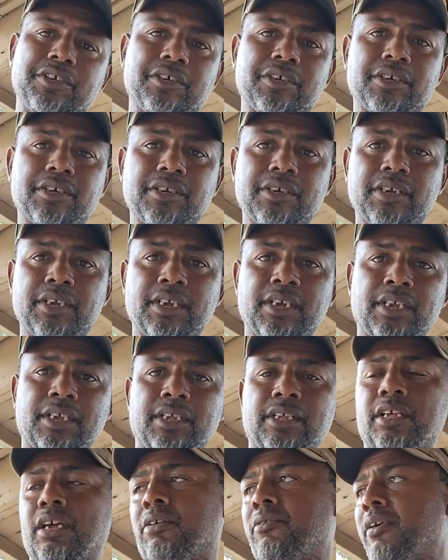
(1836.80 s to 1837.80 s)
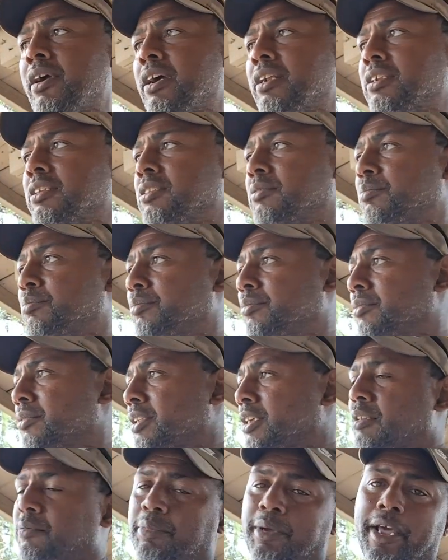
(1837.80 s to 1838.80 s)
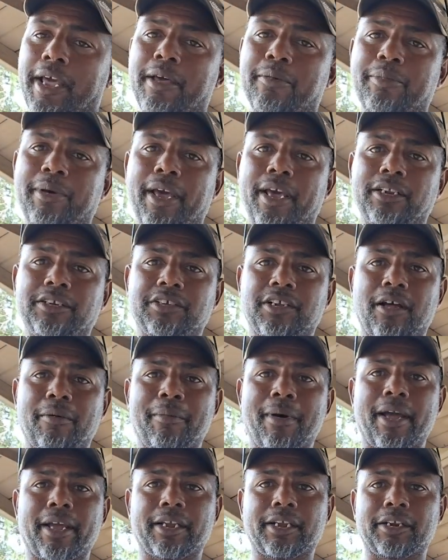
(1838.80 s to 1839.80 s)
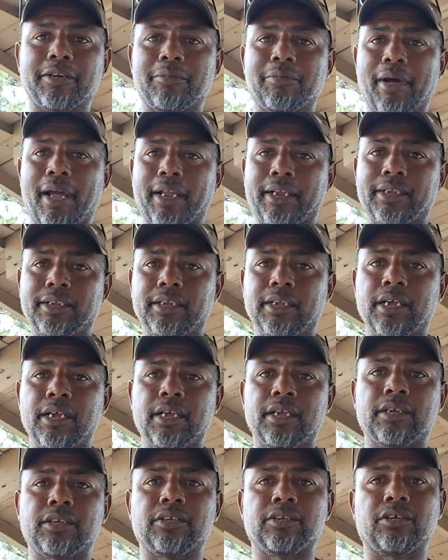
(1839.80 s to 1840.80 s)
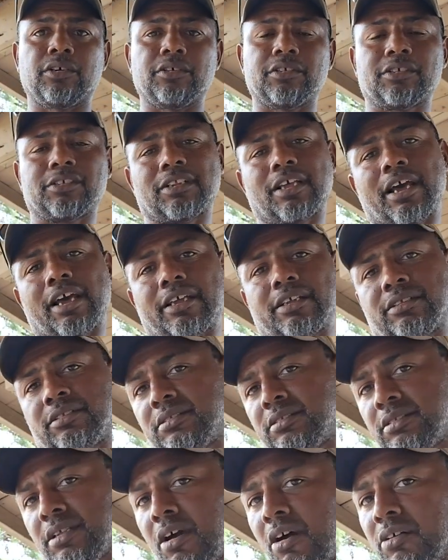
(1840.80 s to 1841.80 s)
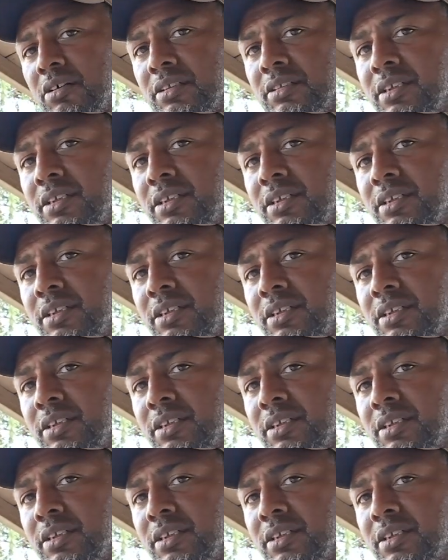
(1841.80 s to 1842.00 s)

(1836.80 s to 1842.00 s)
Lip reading: here around this little pad patch, I might get a bite. It's not all the